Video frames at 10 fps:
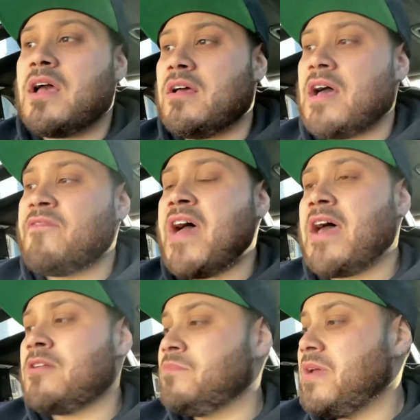I've had
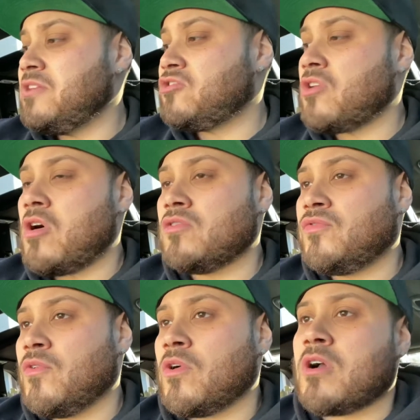them installed
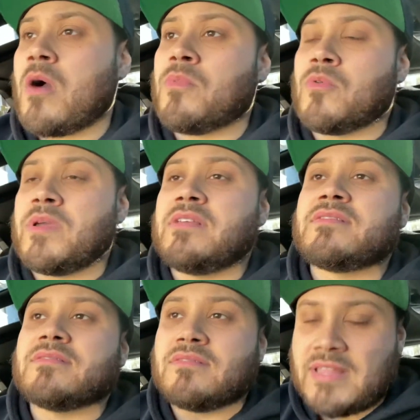for a couple
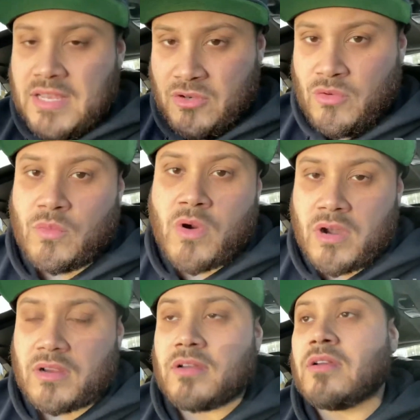weeks. They do
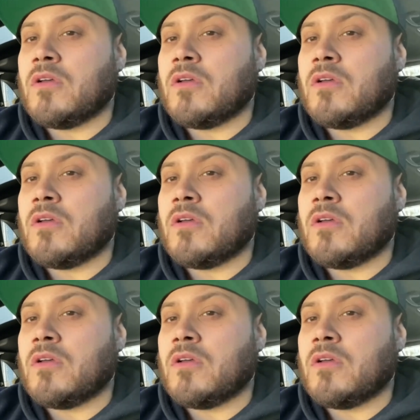work.